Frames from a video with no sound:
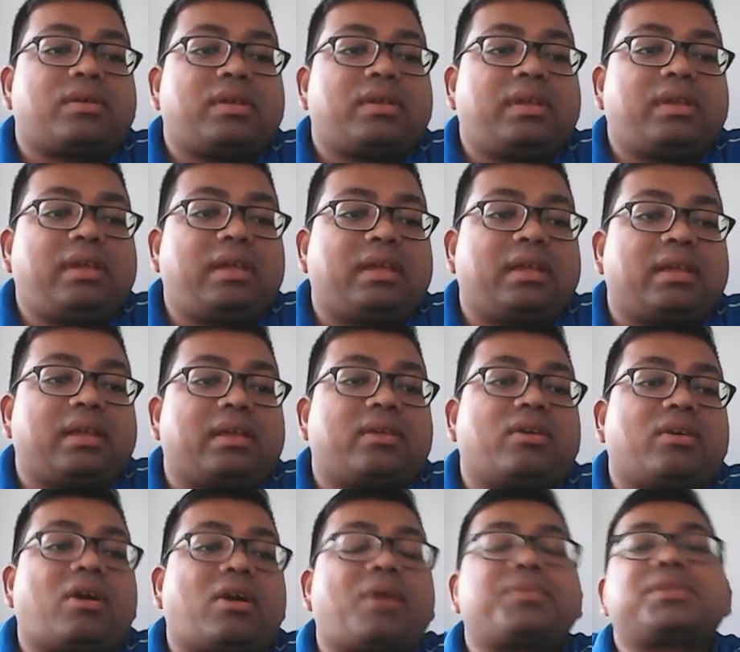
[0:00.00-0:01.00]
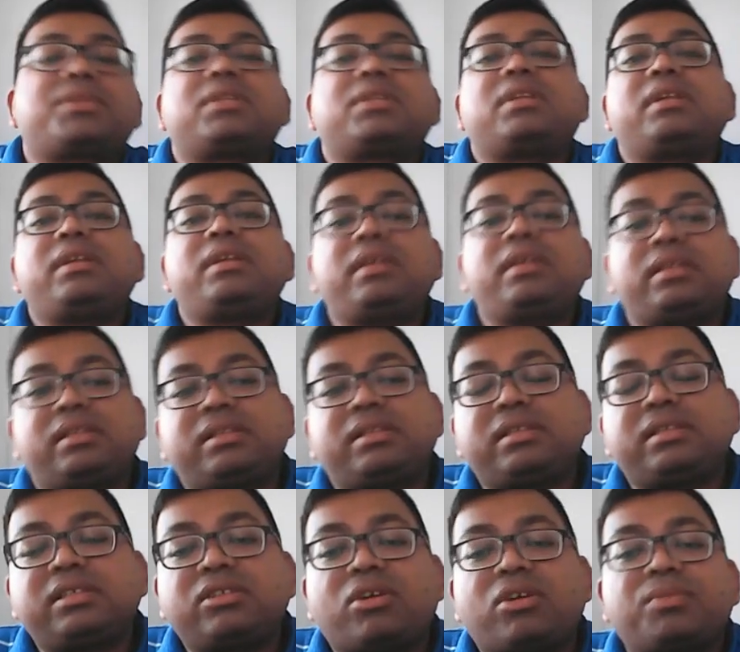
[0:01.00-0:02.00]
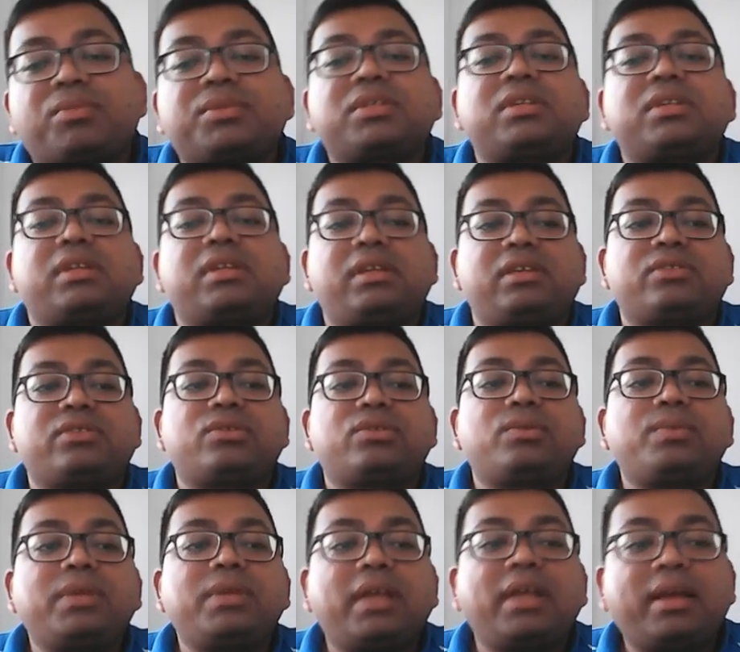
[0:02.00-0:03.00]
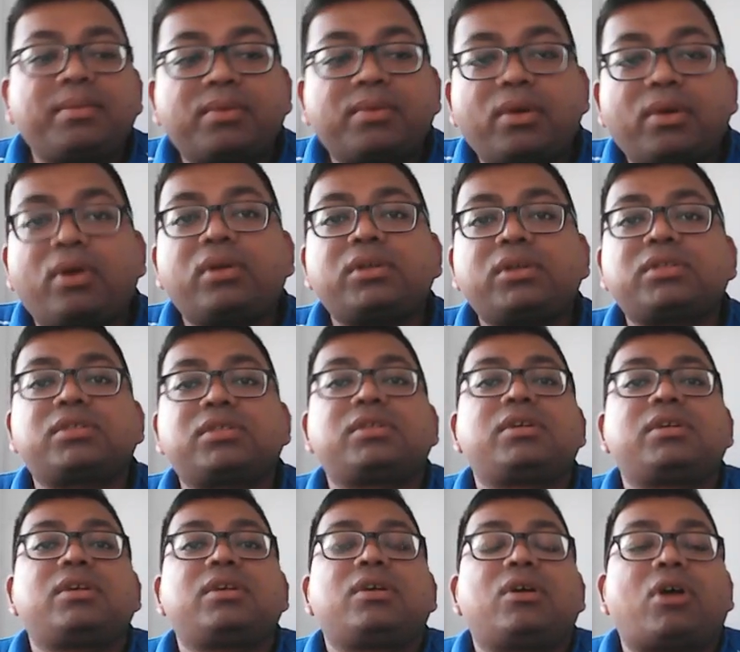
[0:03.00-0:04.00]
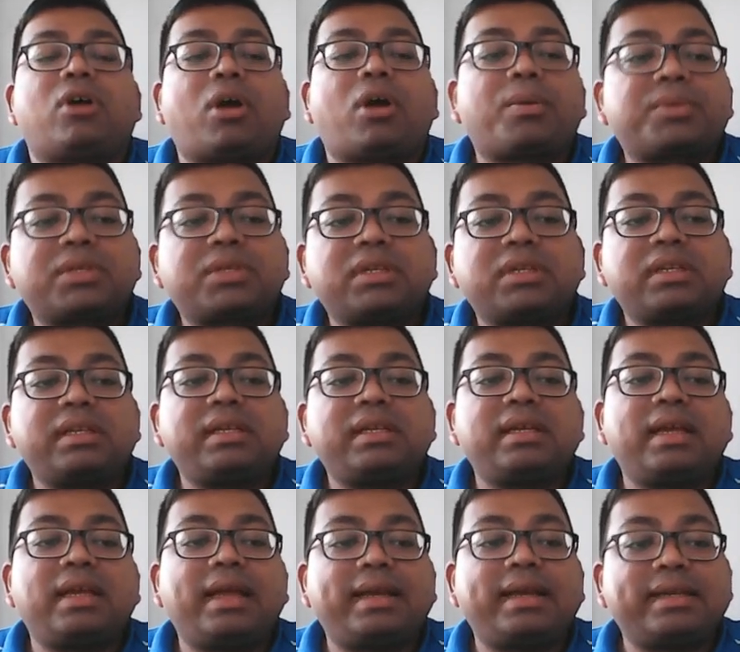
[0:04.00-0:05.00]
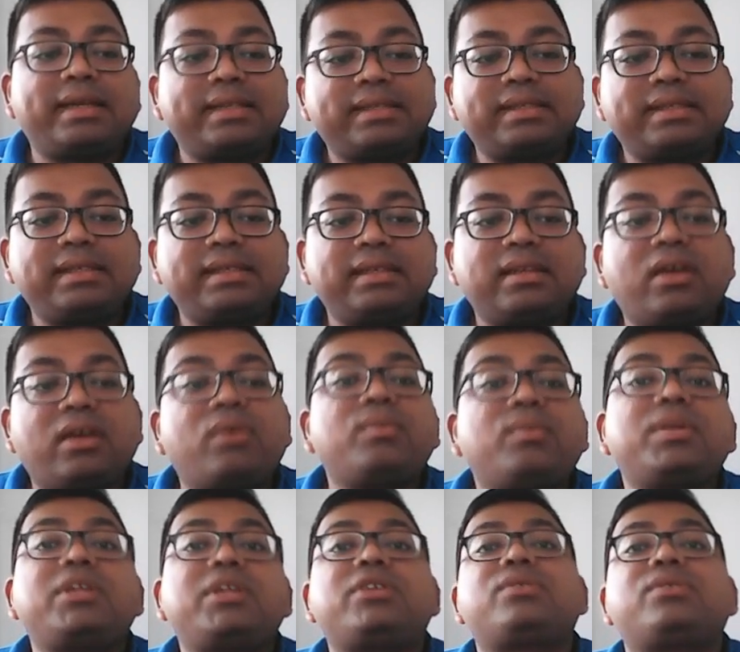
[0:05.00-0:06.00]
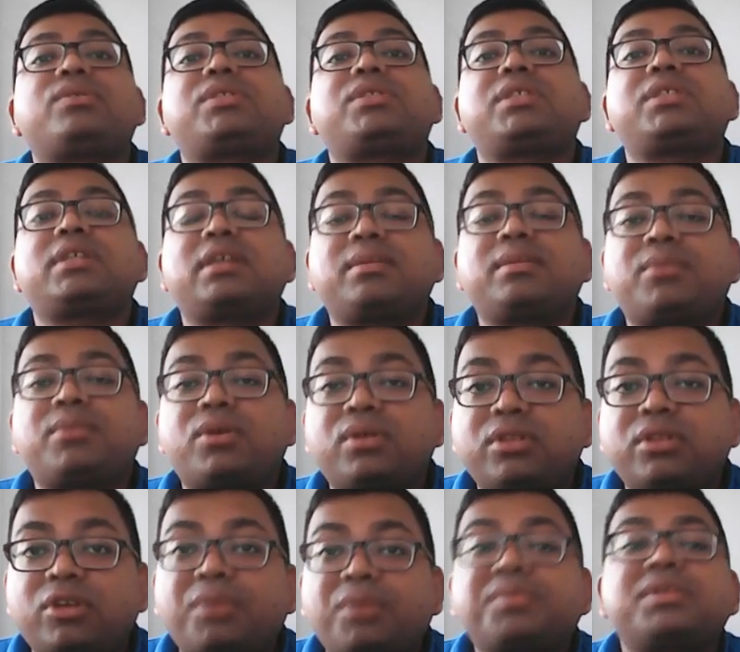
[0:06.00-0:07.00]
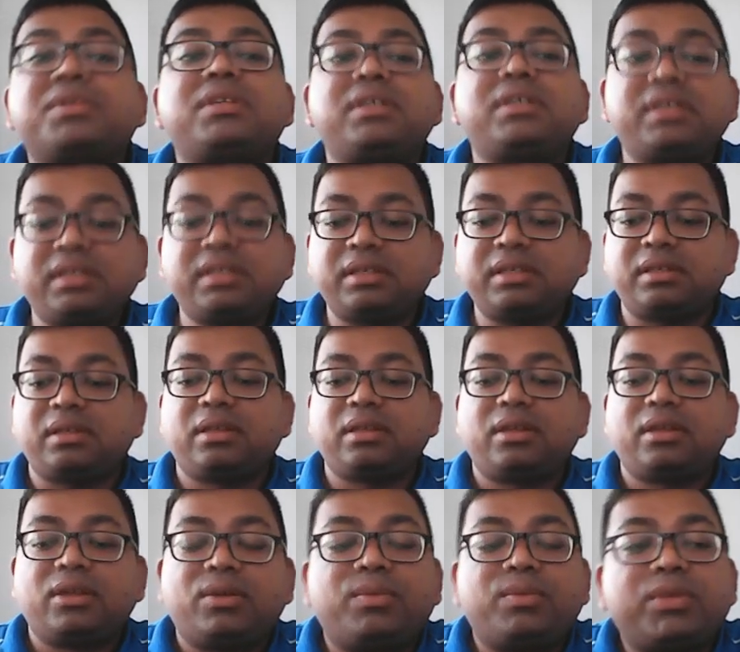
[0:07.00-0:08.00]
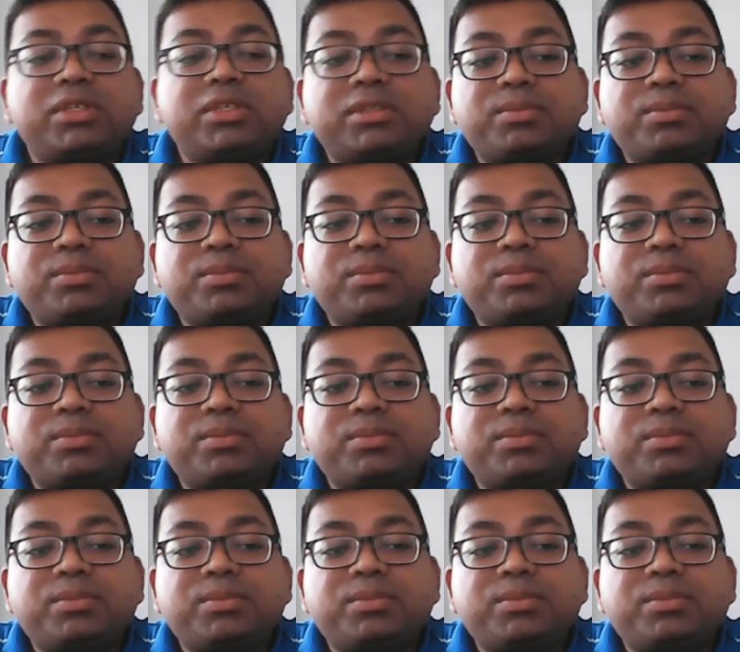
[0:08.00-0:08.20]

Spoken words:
A. Option A. This is option A. So we have got option A and C. Now we need to check about the option D, which is